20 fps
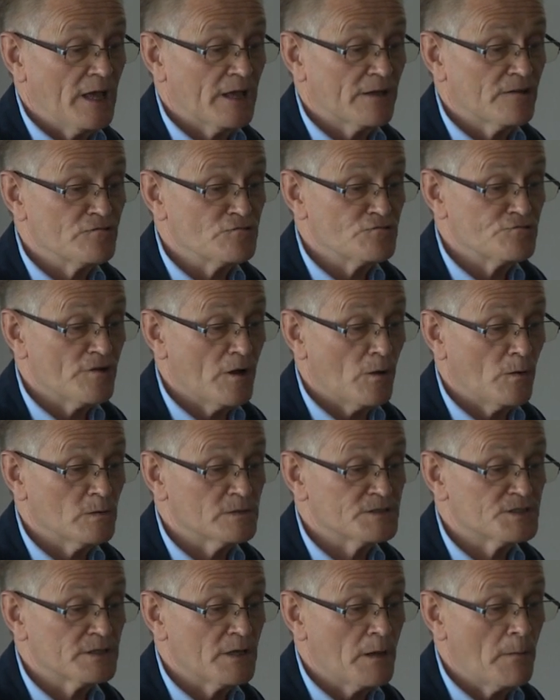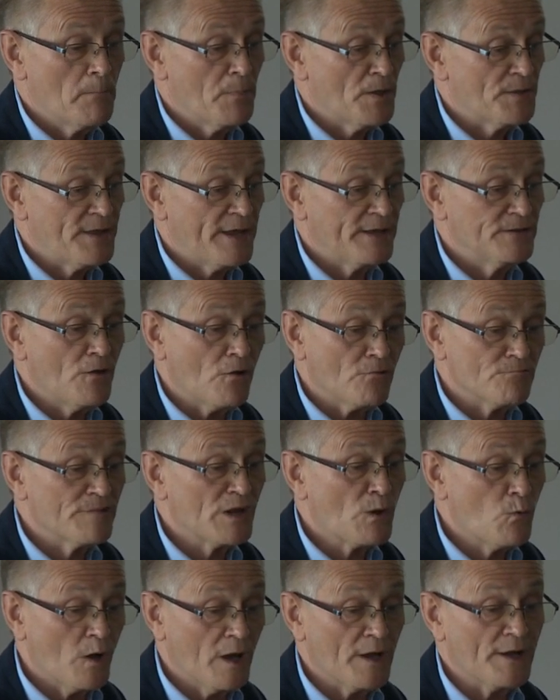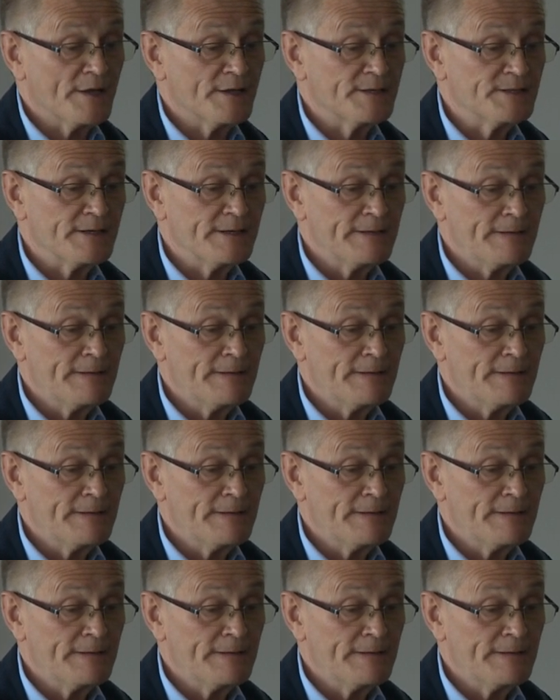controls, but they're not required.